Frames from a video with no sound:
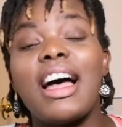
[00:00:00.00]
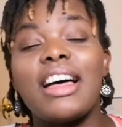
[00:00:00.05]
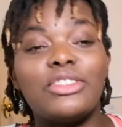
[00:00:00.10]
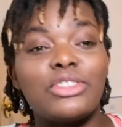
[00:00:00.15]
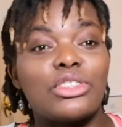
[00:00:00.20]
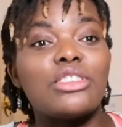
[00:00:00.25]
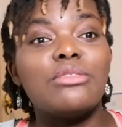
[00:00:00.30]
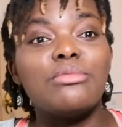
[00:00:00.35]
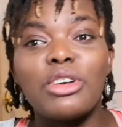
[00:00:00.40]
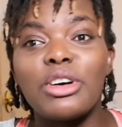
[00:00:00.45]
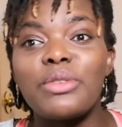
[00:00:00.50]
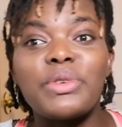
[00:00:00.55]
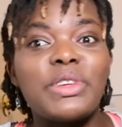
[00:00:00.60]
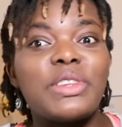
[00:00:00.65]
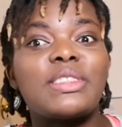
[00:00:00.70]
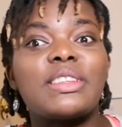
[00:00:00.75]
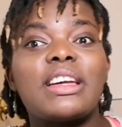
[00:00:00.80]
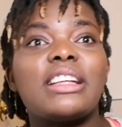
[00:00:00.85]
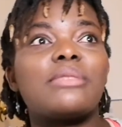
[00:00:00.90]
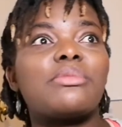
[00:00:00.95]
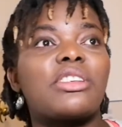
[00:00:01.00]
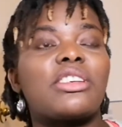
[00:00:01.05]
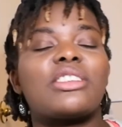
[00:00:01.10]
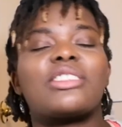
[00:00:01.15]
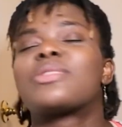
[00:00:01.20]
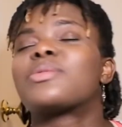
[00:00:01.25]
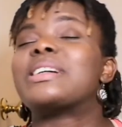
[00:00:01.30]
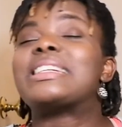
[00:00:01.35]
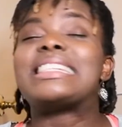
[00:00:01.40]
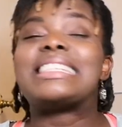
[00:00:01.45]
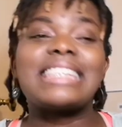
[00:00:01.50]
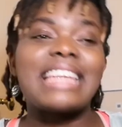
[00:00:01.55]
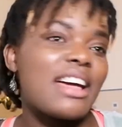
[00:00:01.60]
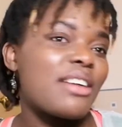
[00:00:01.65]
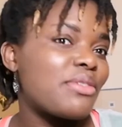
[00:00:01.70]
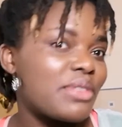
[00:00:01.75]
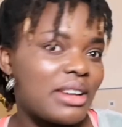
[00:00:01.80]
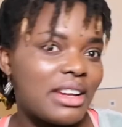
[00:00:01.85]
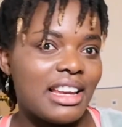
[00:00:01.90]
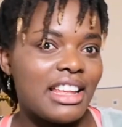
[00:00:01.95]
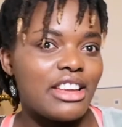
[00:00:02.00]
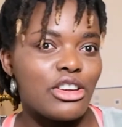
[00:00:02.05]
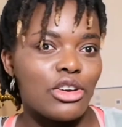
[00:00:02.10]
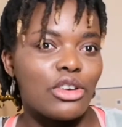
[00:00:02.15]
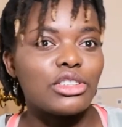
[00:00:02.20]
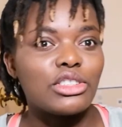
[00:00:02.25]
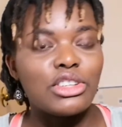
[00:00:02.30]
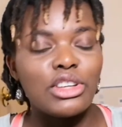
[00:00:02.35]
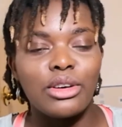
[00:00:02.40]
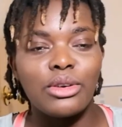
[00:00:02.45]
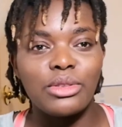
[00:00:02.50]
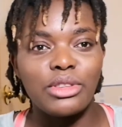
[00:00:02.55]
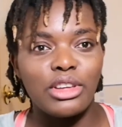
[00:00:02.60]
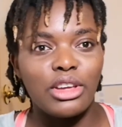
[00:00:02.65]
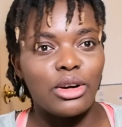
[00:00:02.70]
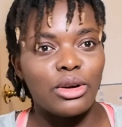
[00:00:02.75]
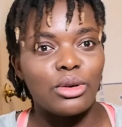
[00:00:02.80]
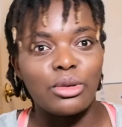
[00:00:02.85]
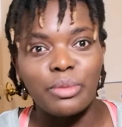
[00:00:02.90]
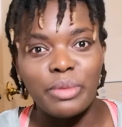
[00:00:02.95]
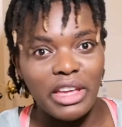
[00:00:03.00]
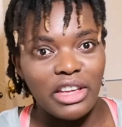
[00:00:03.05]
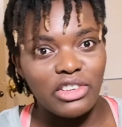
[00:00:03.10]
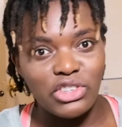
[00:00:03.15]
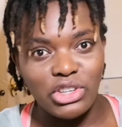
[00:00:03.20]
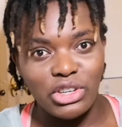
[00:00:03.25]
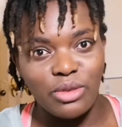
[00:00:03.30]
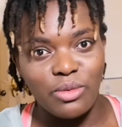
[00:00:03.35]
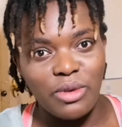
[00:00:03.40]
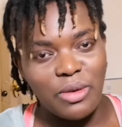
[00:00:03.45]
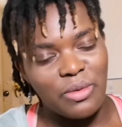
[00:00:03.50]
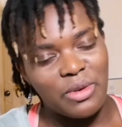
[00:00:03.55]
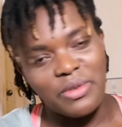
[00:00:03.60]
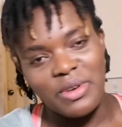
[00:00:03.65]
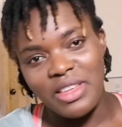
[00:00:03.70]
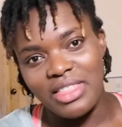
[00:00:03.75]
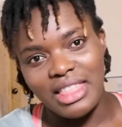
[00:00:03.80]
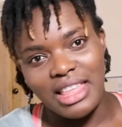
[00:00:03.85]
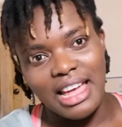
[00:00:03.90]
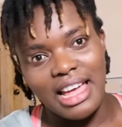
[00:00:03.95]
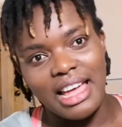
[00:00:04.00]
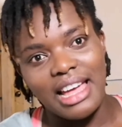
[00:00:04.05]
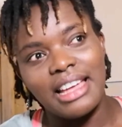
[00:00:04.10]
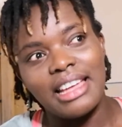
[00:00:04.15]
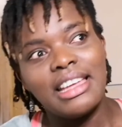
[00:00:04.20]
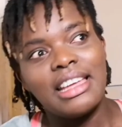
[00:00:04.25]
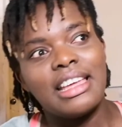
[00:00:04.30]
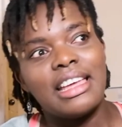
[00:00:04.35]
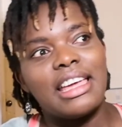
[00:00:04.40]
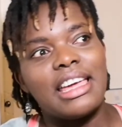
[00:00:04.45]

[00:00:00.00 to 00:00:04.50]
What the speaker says: and do more research, because we're definitely not told the whole picture when we're in there.